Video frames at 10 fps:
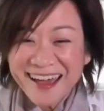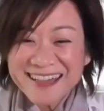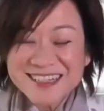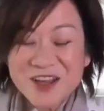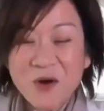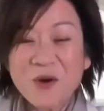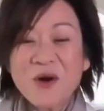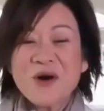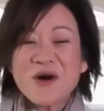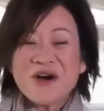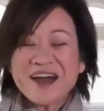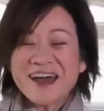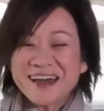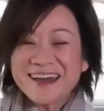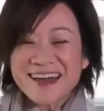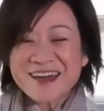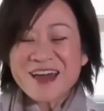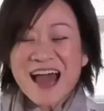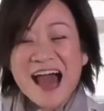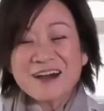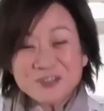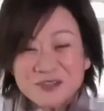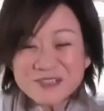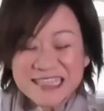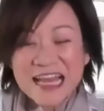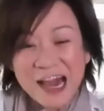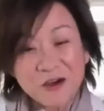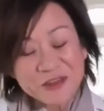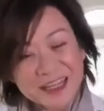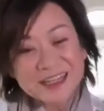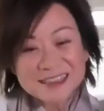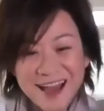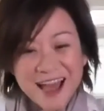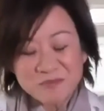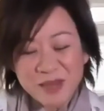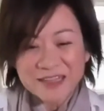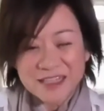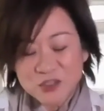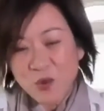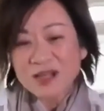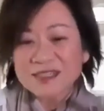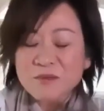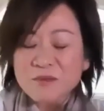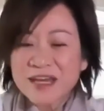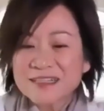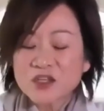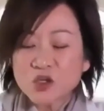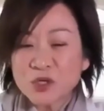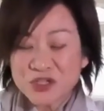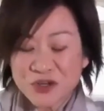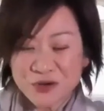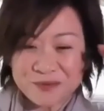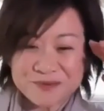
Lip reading: And so how do you stay healthy in a time like this? What are some of the things that you would do?